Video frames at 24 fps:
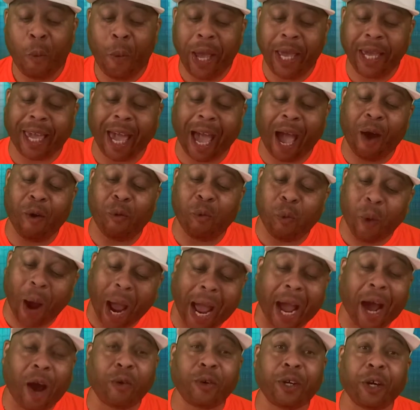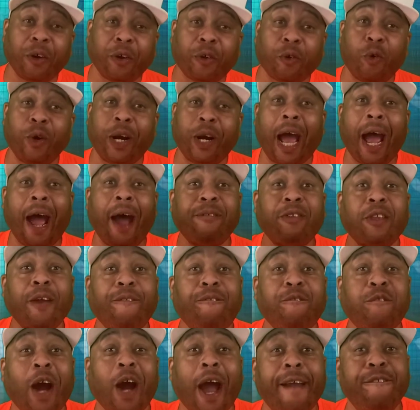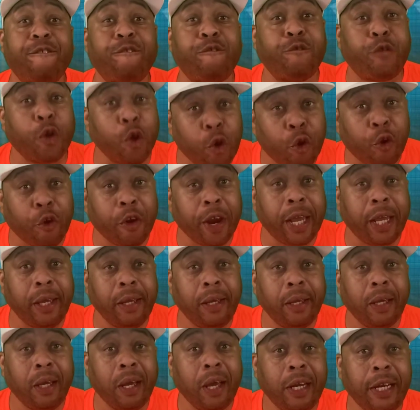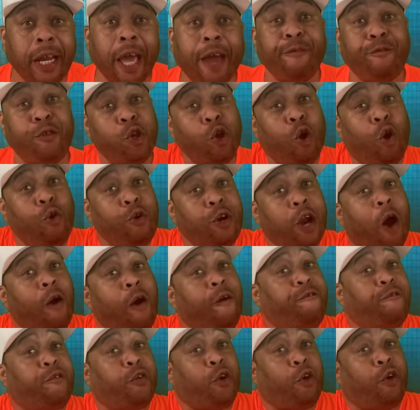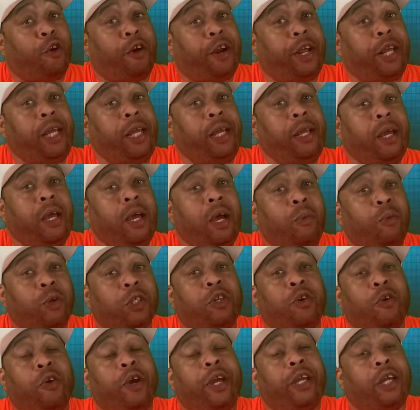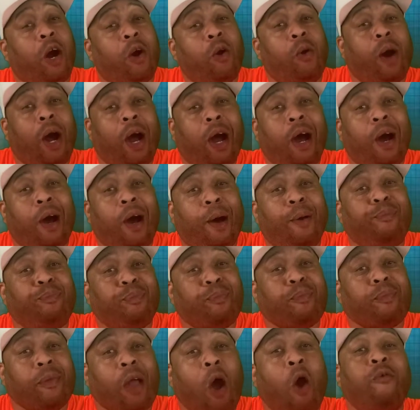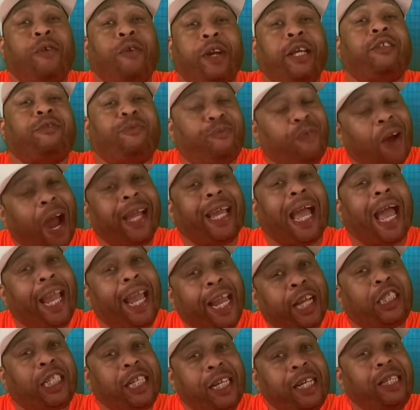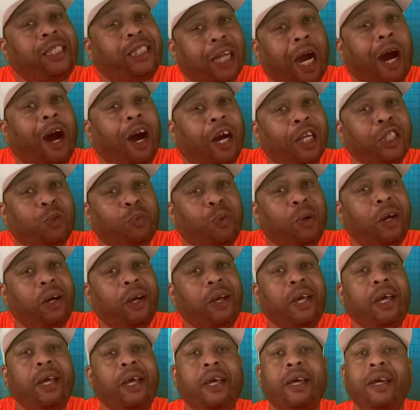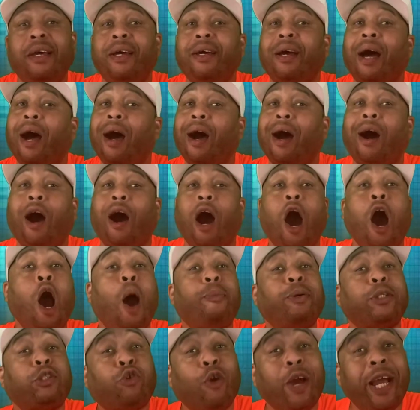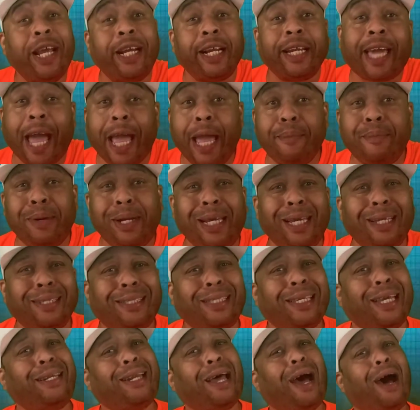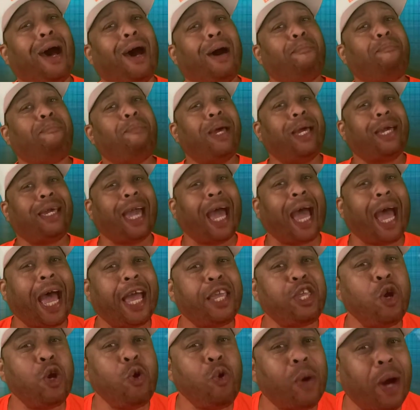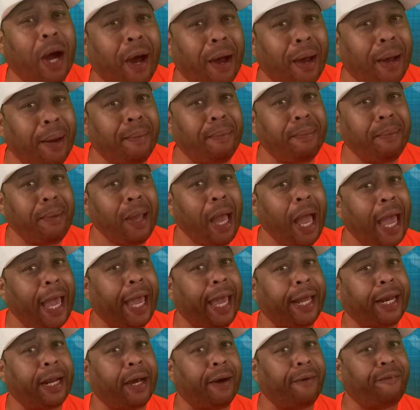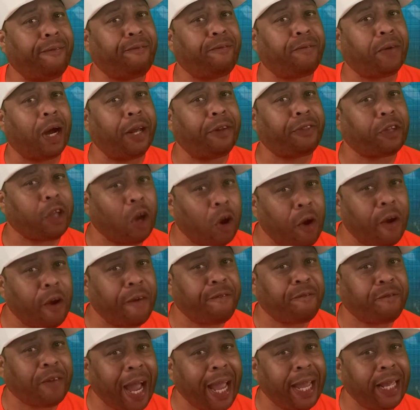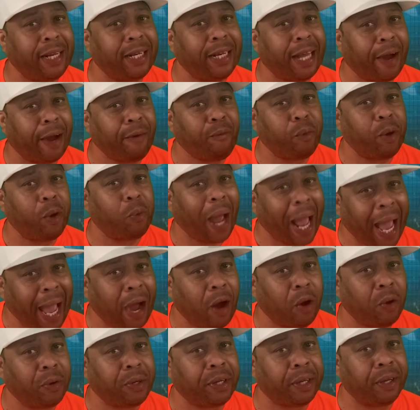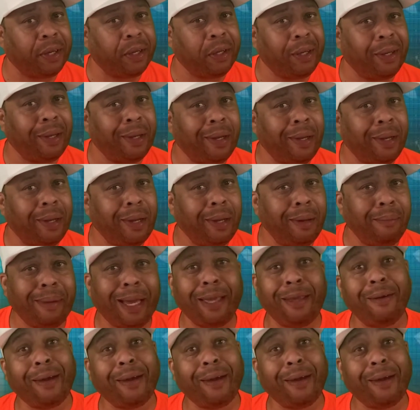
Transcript: got Wilder going to have to fight Fury. Now, if you don't know, Fury was going to go over this fight Anthony Joshua. Arbitrator came in there and said, "No, big guy, you had a third fight left with Wilder. Man, you